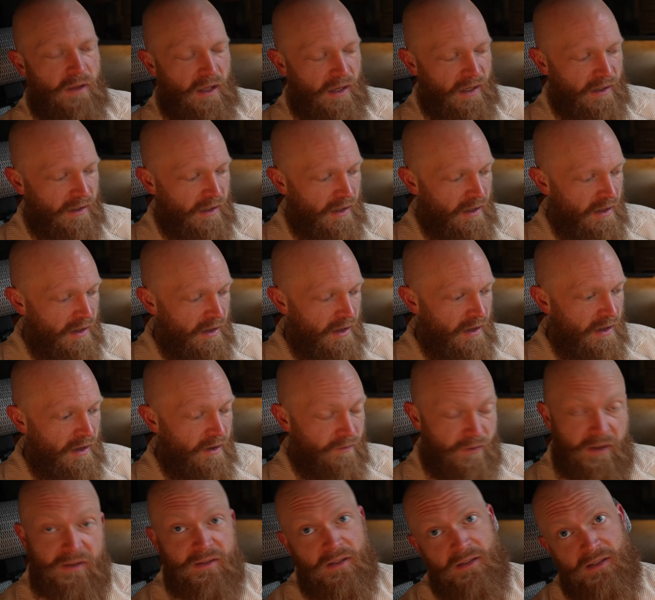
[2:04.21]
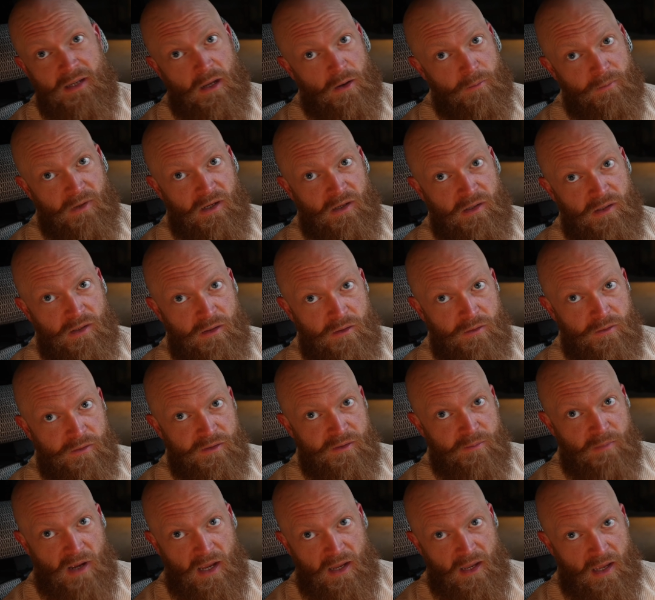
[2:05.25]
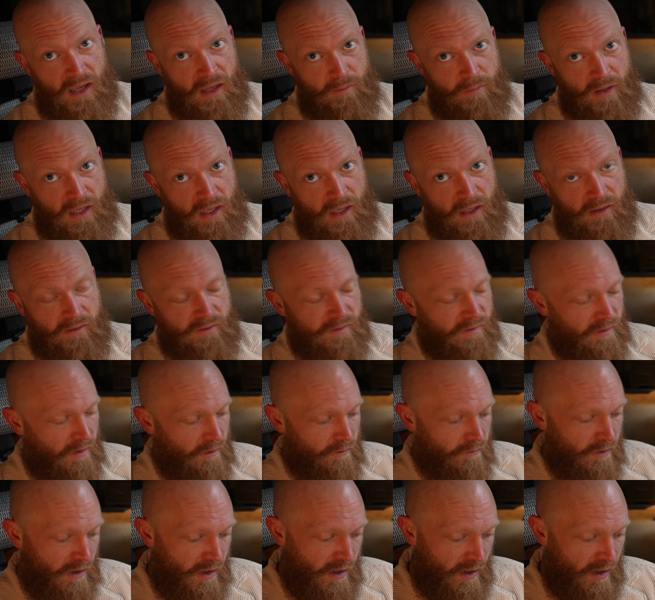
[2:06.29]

like, this is how I'm going to use my iPad. So